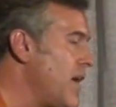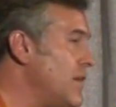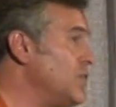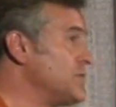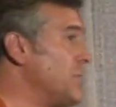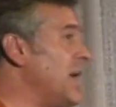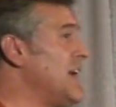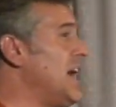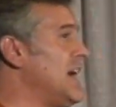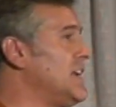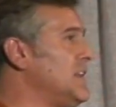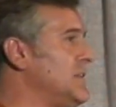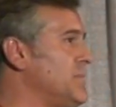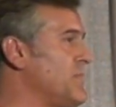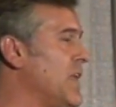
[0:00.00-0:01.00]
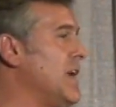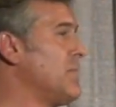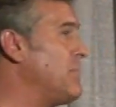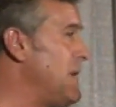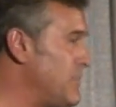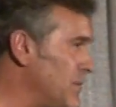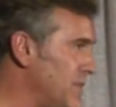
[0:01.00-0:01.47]
Who's my idol?
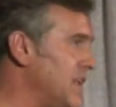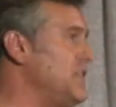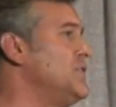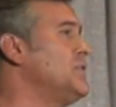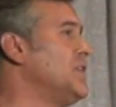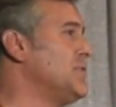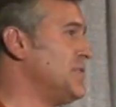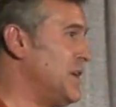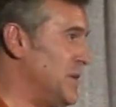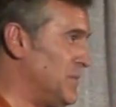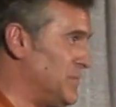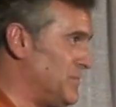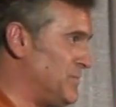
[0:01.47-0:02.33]
People that you don't know.